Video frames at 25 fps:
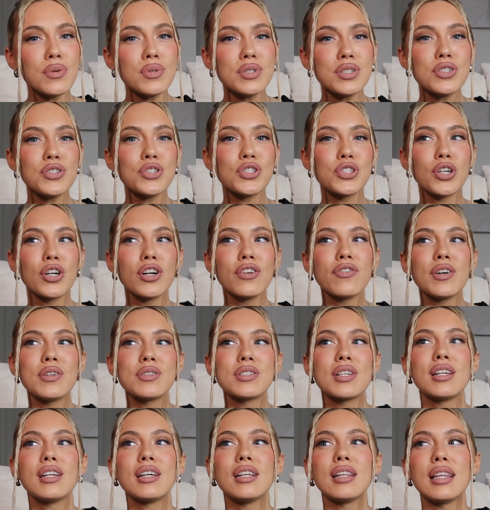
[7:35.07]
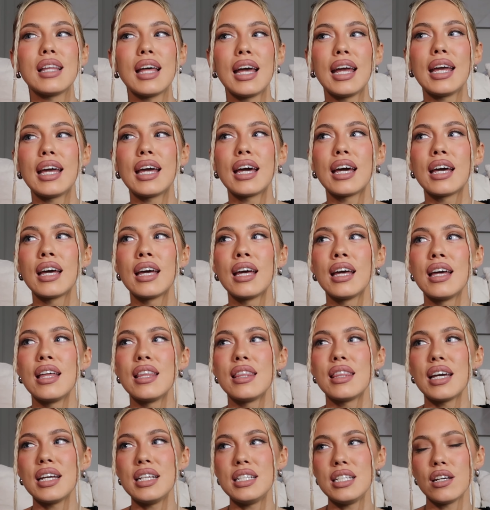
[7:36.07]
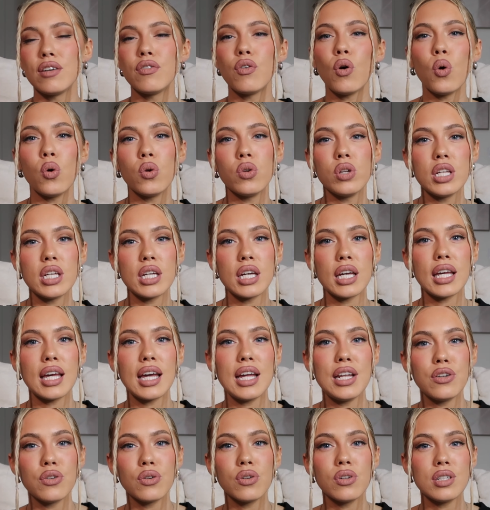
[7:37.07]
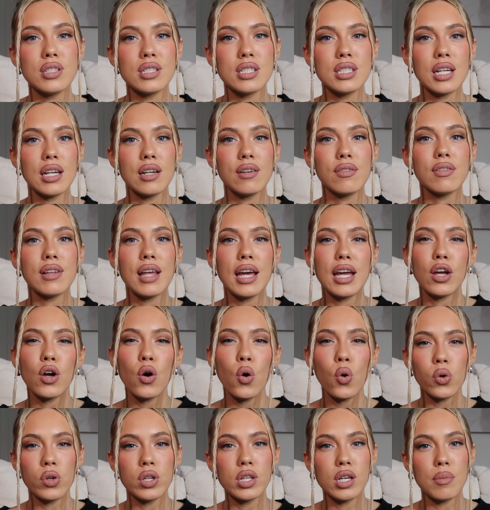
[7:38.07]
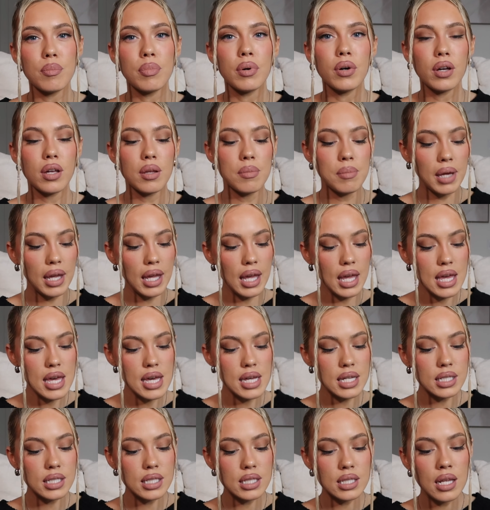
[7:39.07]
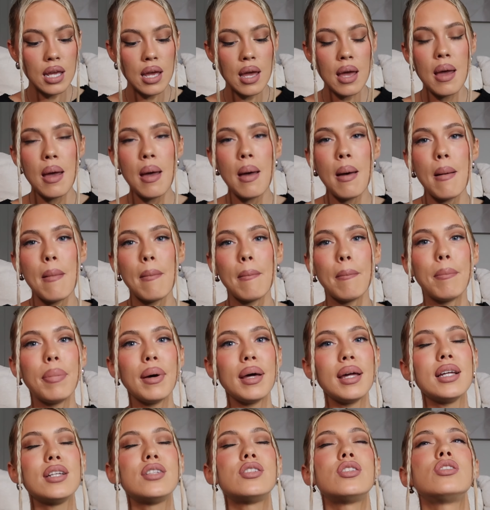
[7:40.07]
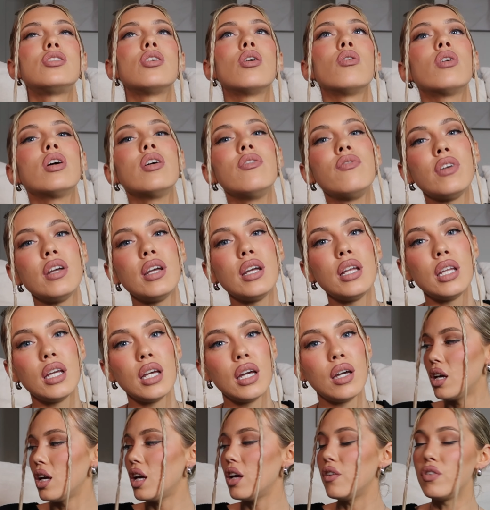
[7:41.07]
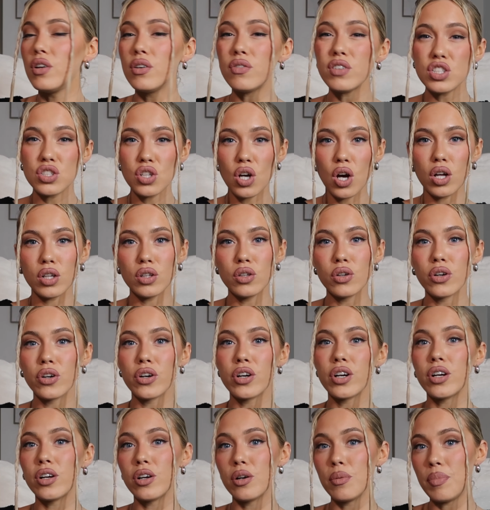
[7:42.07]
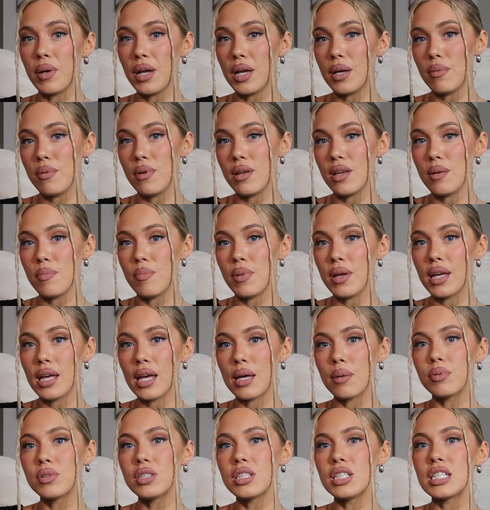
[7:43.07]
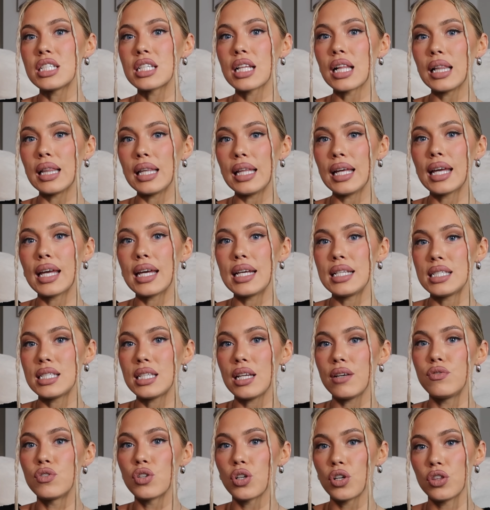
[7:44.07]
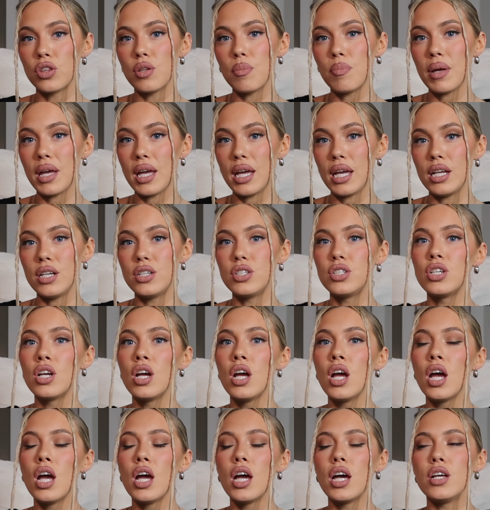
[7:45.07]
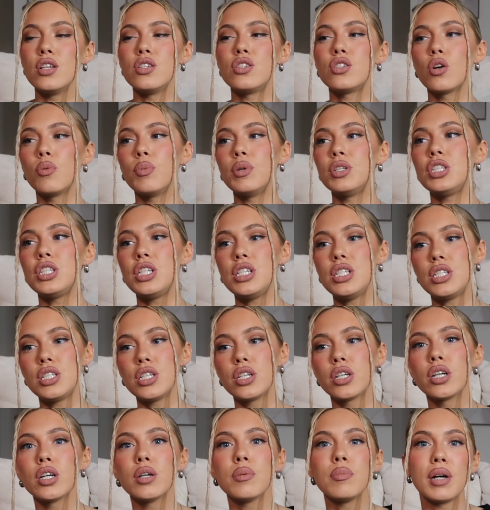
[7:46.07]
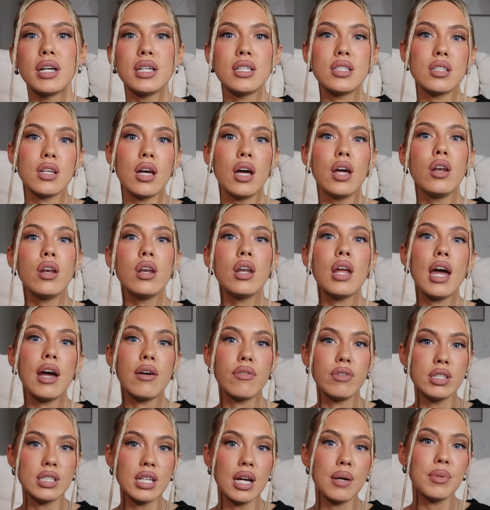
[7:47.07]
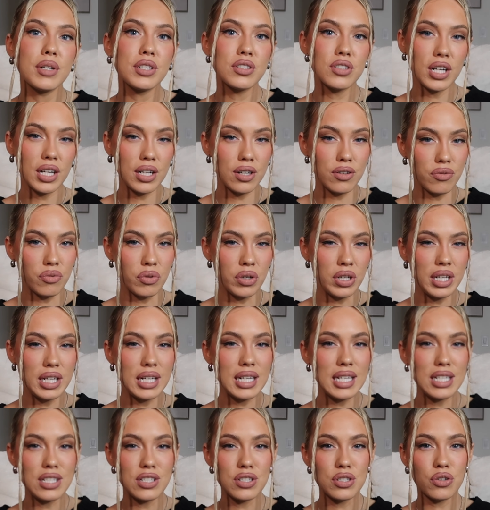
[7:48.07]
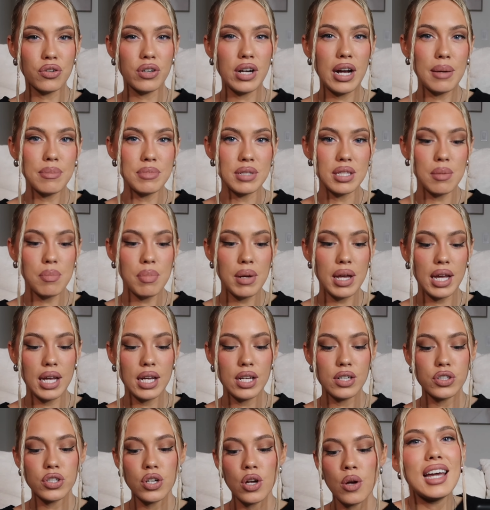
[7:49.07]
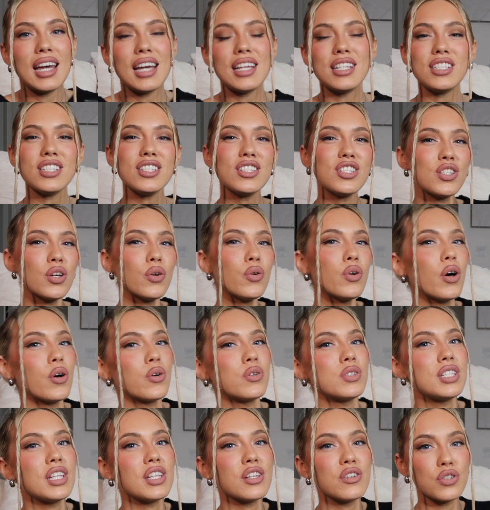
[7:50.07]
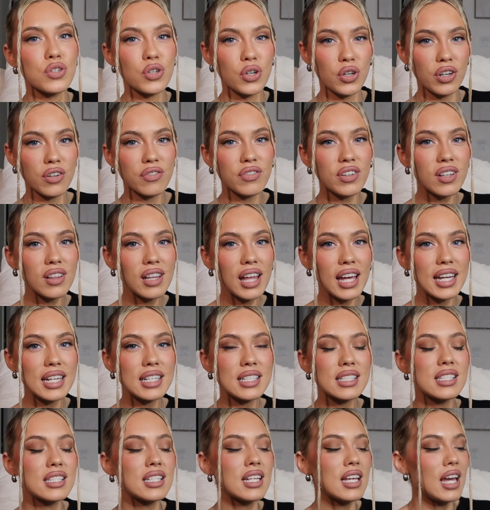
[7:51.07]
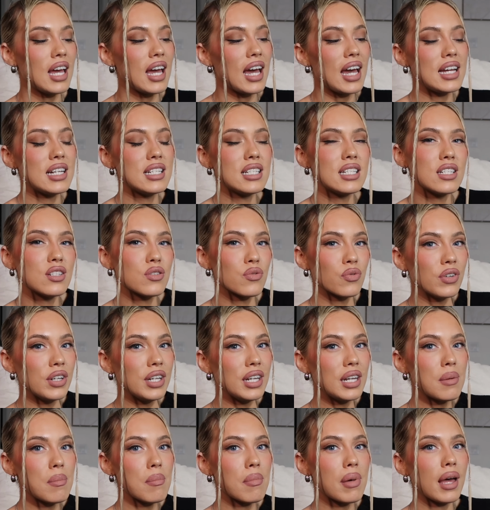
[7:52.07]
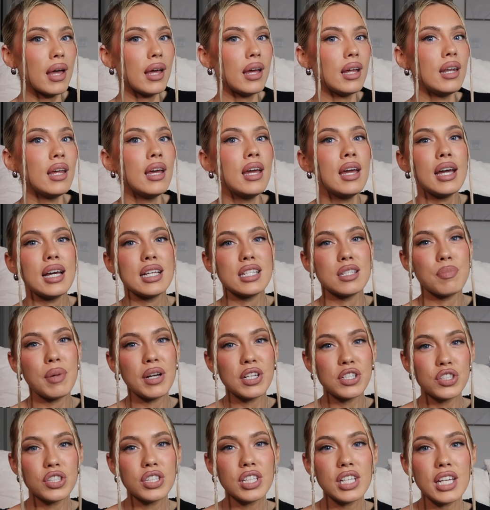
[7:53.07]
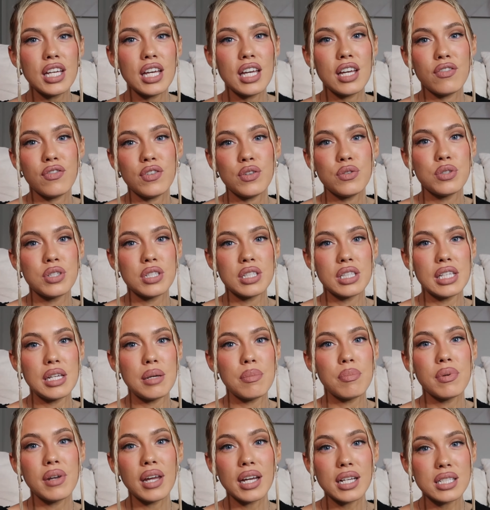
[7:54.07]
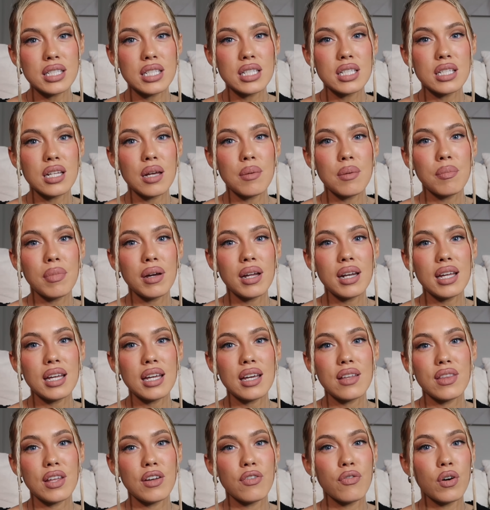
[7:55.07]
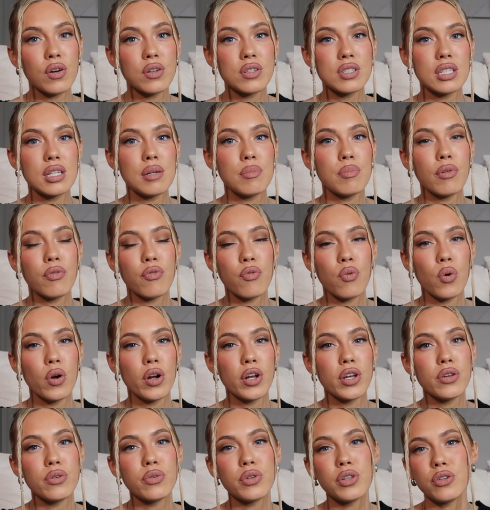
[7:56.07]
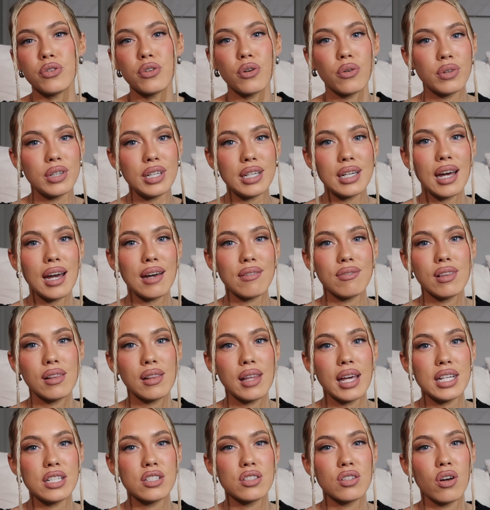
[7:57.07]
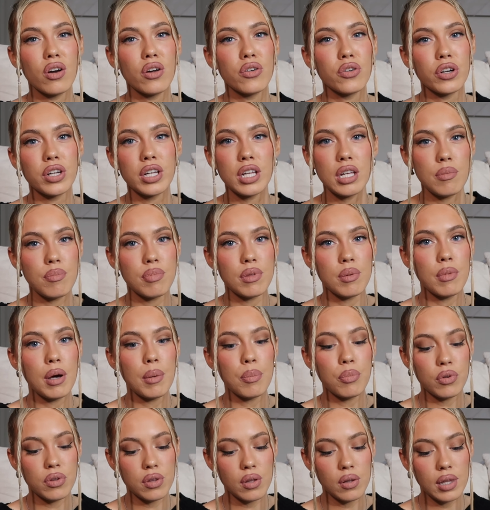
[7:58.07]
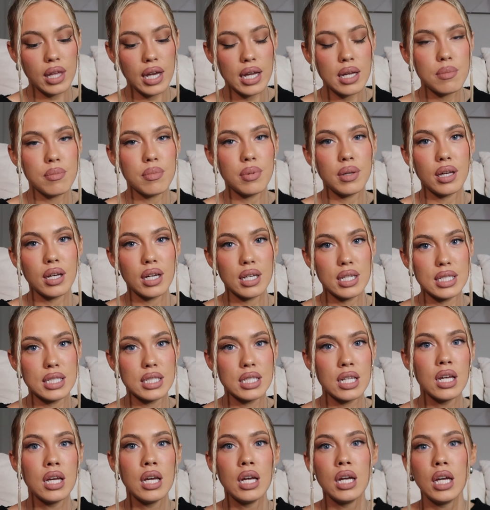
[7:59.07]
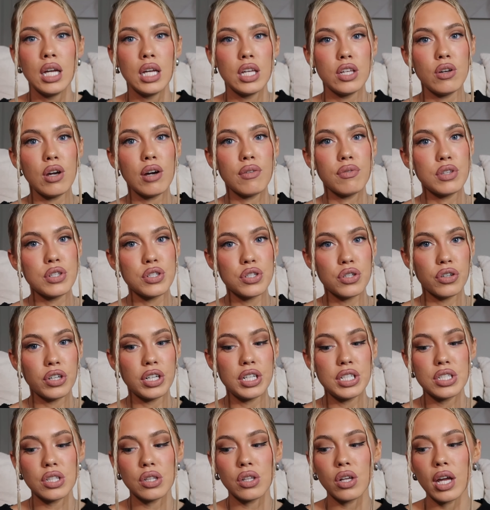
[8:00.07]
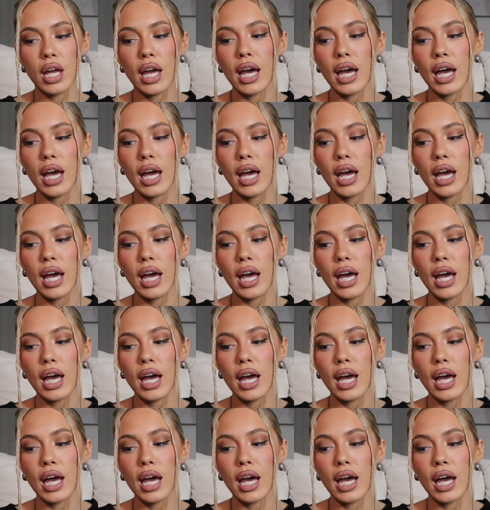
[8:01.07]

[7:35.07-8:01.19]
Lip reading: wasn't sure if I was gonna like the idea of holding a Kindle instead of like holding a book in my hands, but it's so convenient. If you have a toddler or a baby, being able to just click instead of turn the page is so much easier. My son, every time I try to read, he just grabs the page. It's just so cozy. You can turn off your lights and just read in bed, especially if you sleep next to somebody and they fall asleep before you. You don't need to have the lights on or keep them up with a light because you have the screen to look